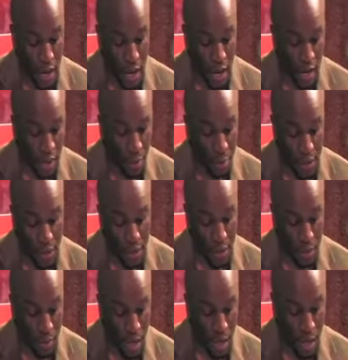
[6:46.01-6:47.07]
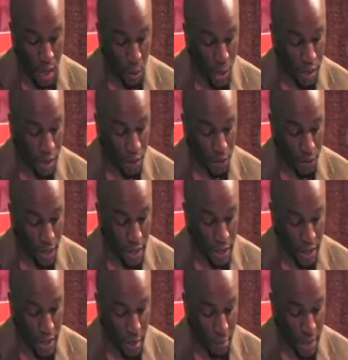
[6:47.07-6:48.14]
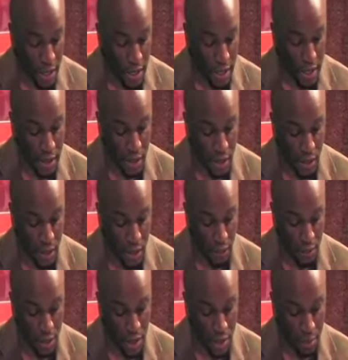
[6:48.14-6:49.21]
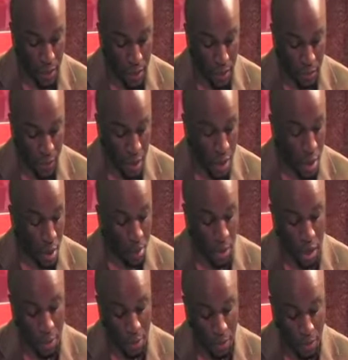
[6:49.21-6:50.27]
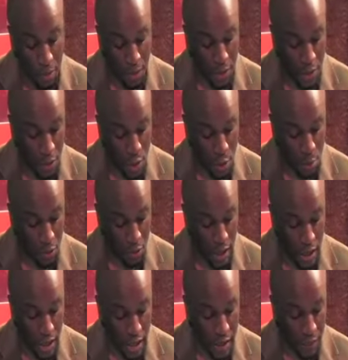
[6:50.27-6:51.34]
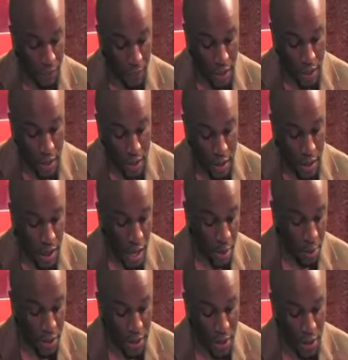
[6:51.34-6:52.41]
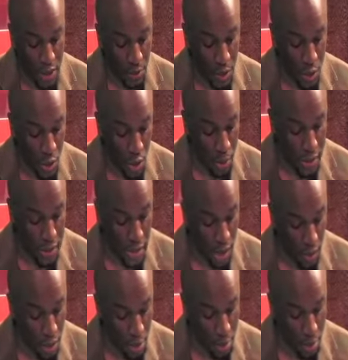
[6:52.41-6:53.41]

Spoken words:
As a businessman, I wasn't afraid to get my hands dirty if need be, but I preferred to supervise. The competition was always out and